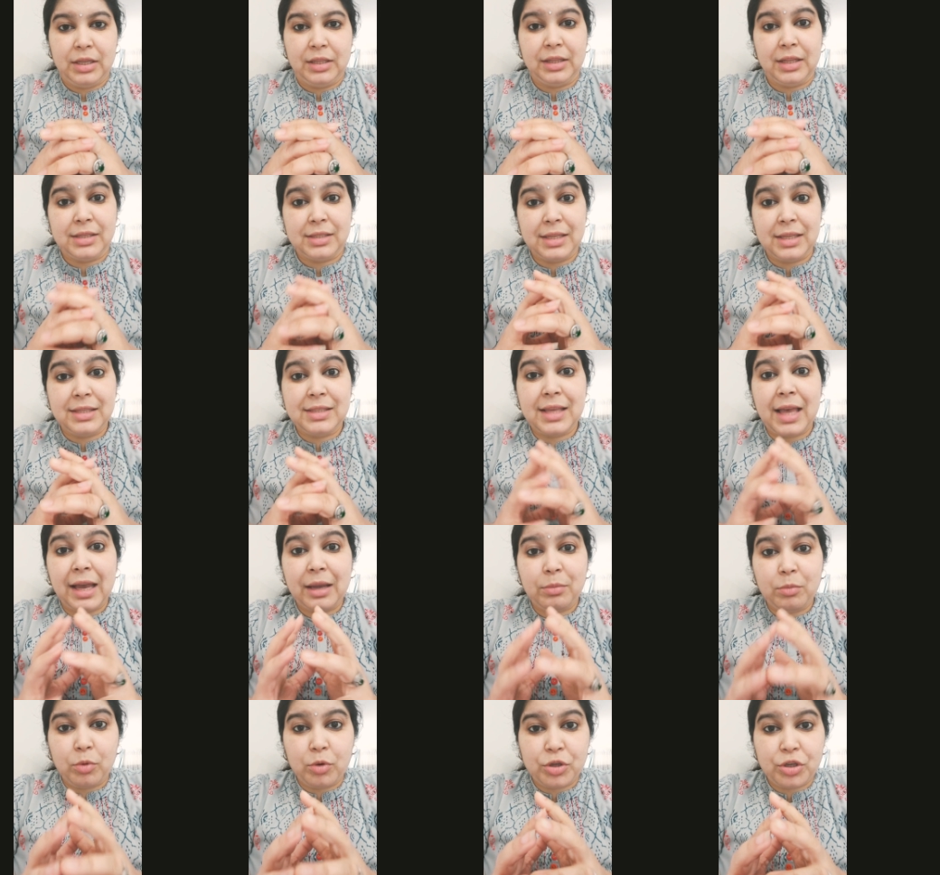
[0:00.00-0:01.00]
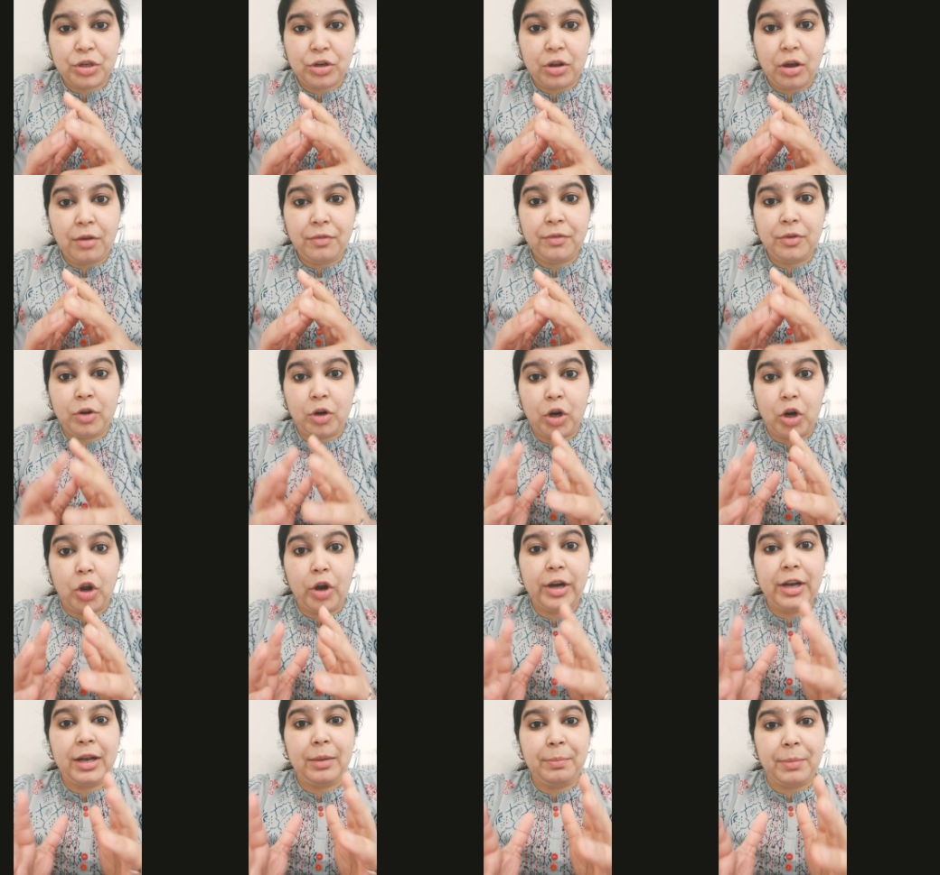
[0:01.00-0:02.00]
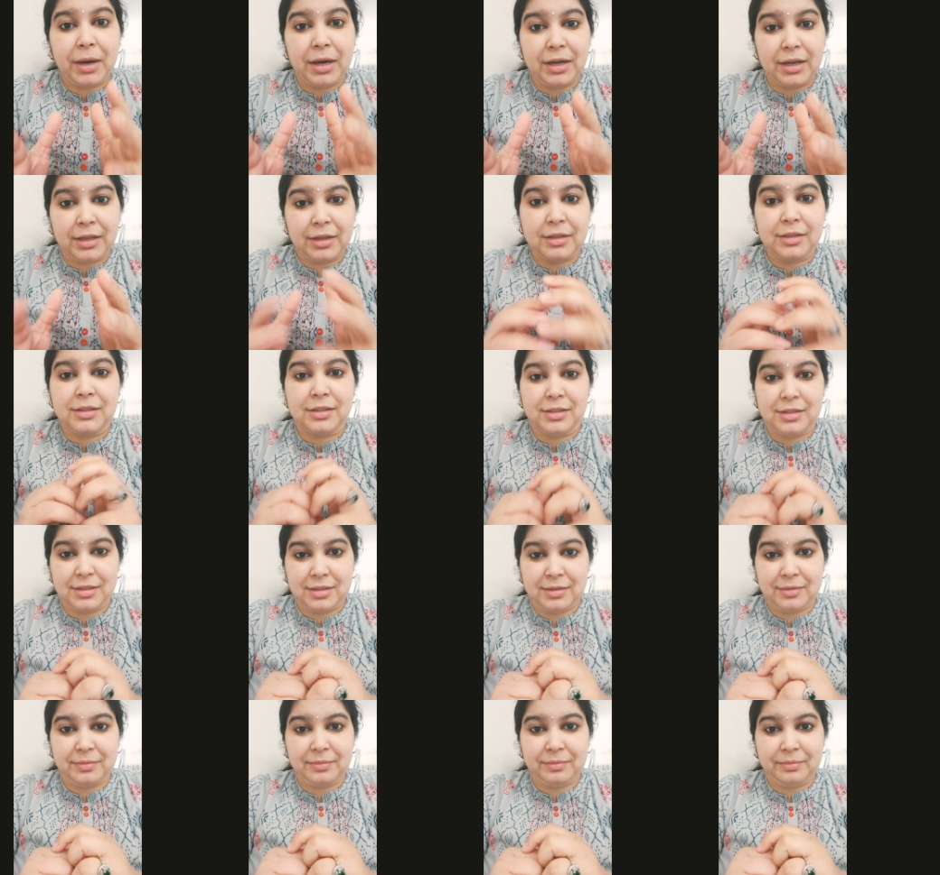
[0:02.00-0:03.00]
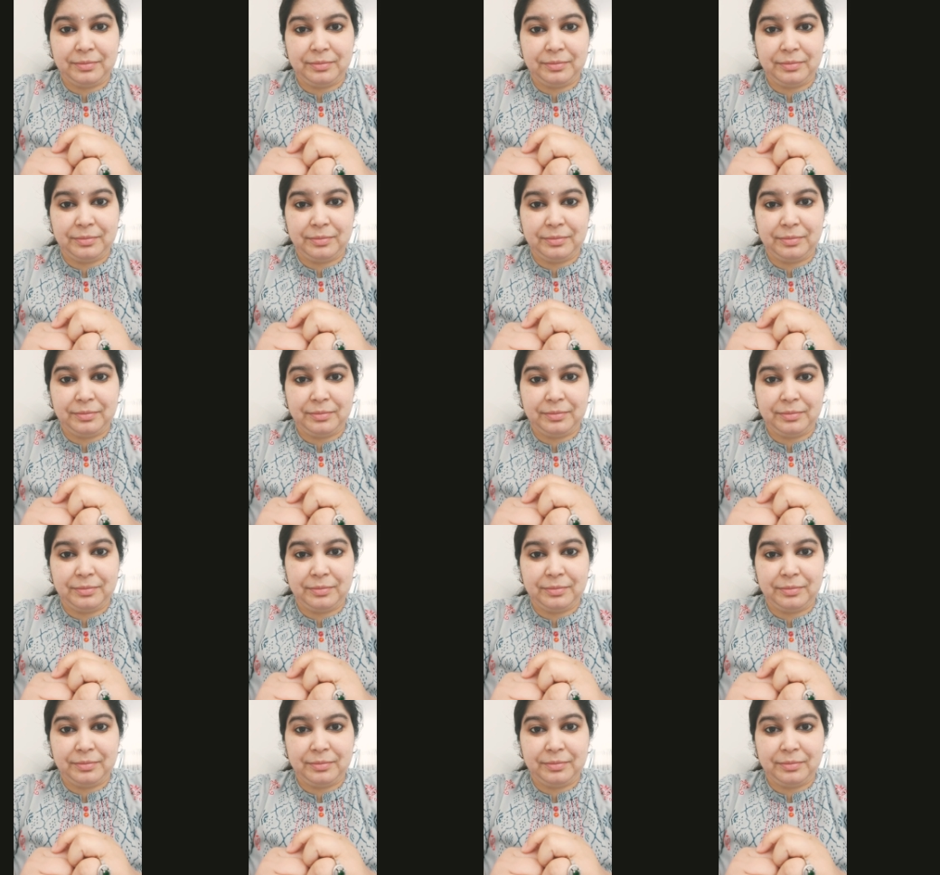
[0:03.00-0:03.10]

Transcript: The zigzag motion of colloidal particles